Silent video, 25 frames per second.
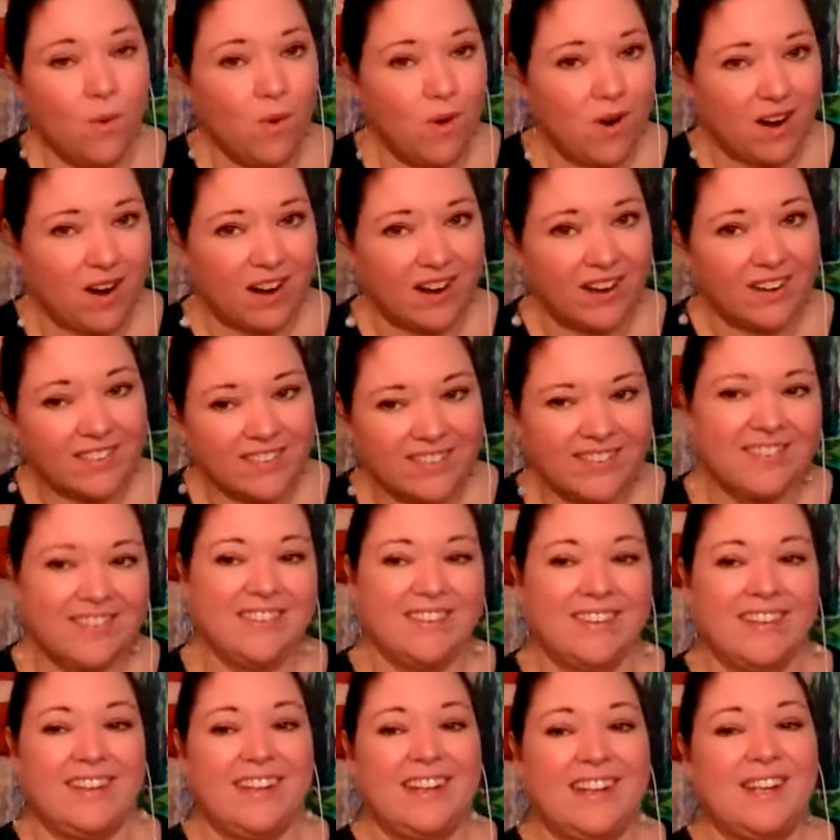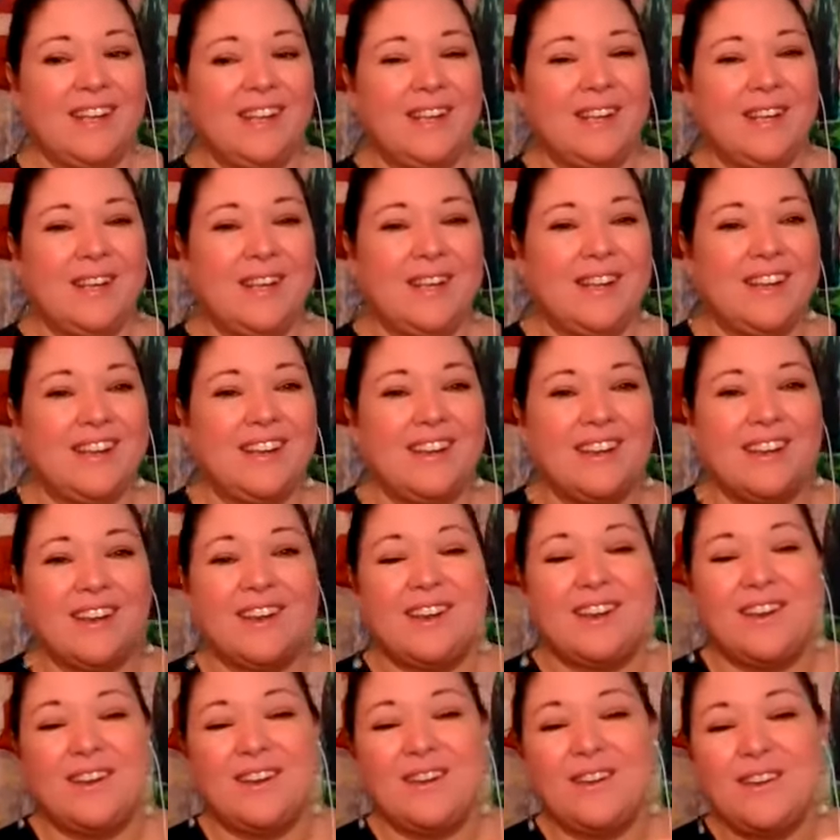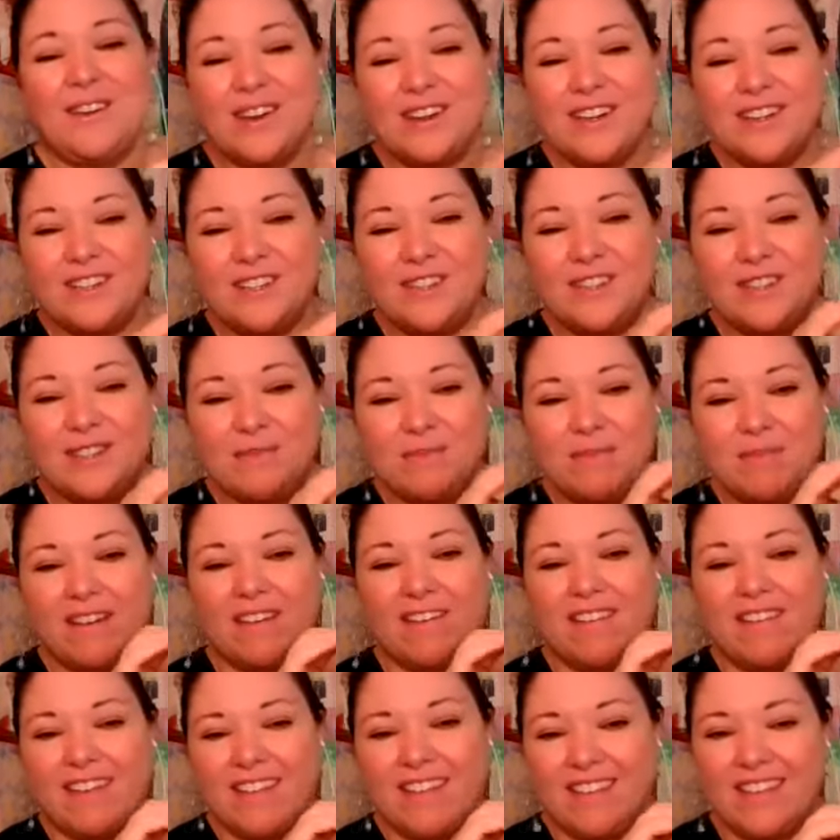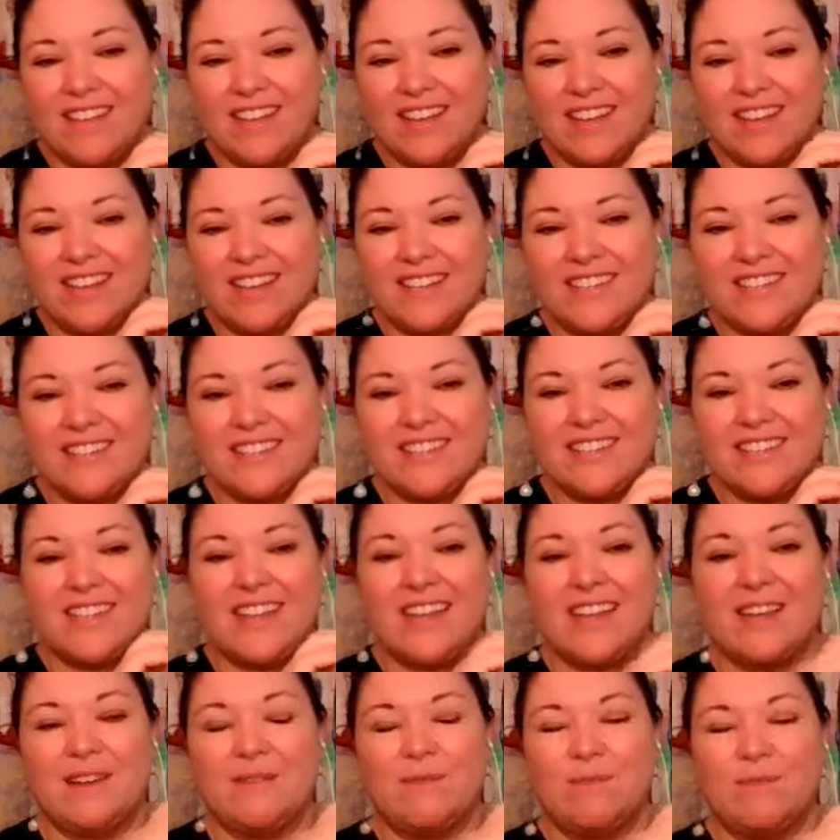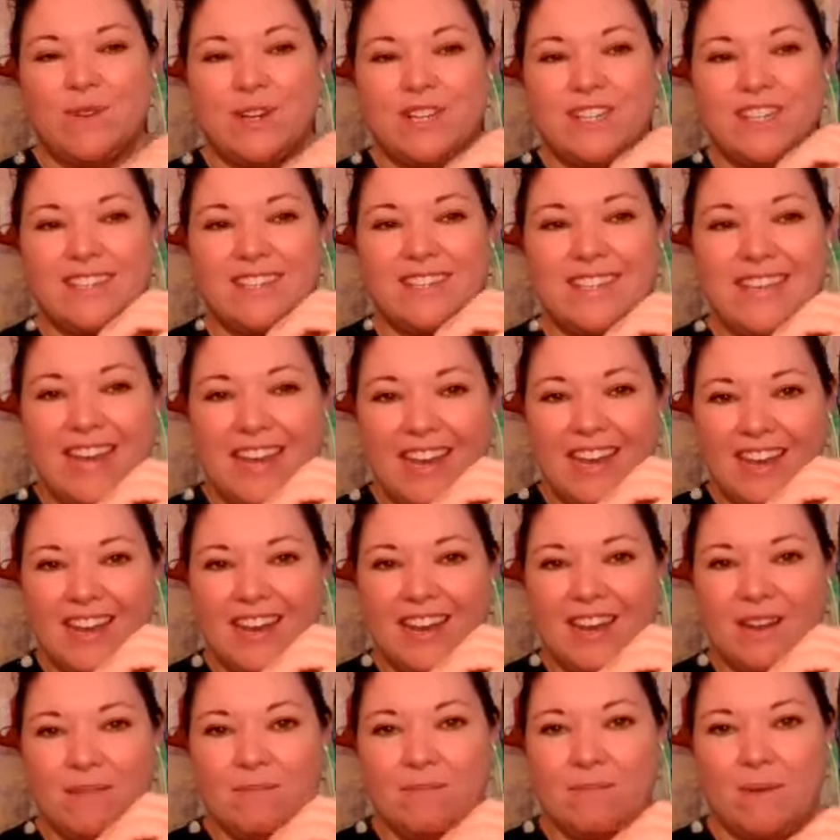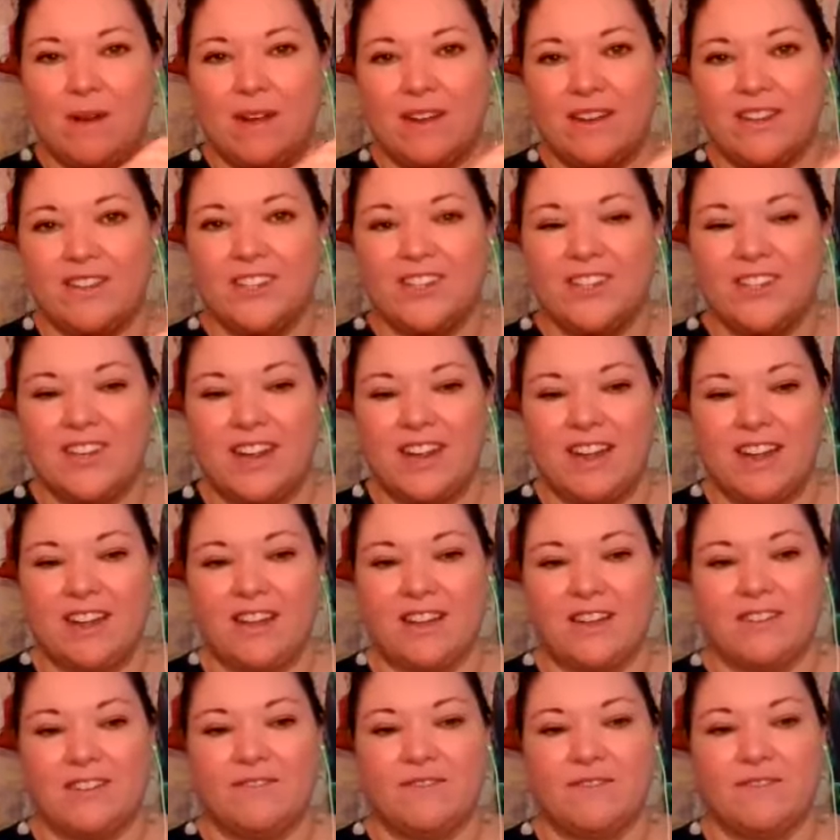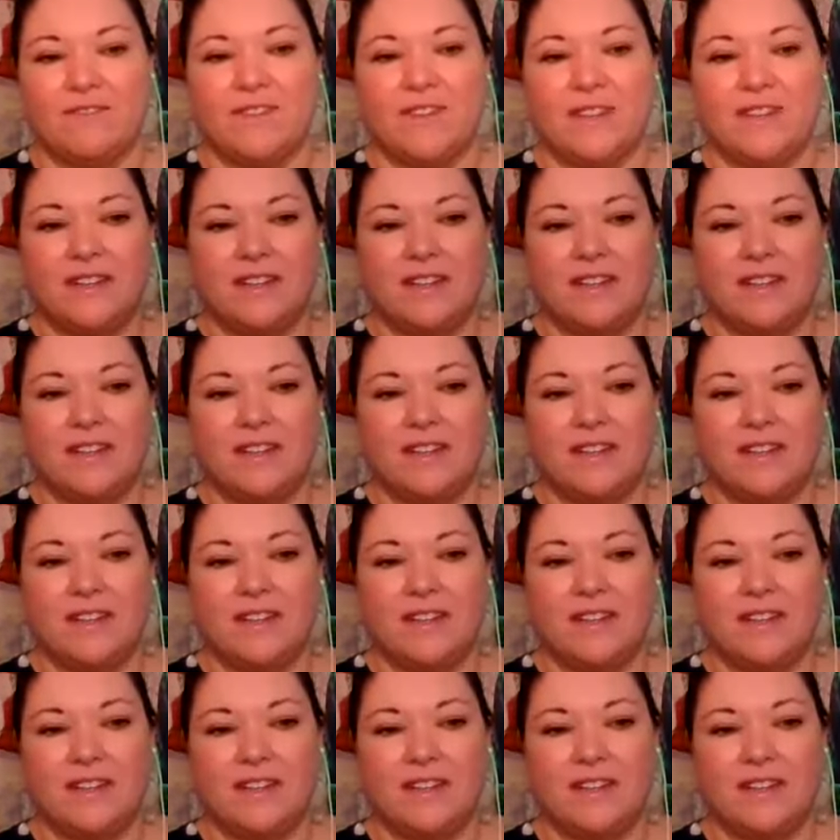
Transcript: Or you could do something like this, which is taking a bunch of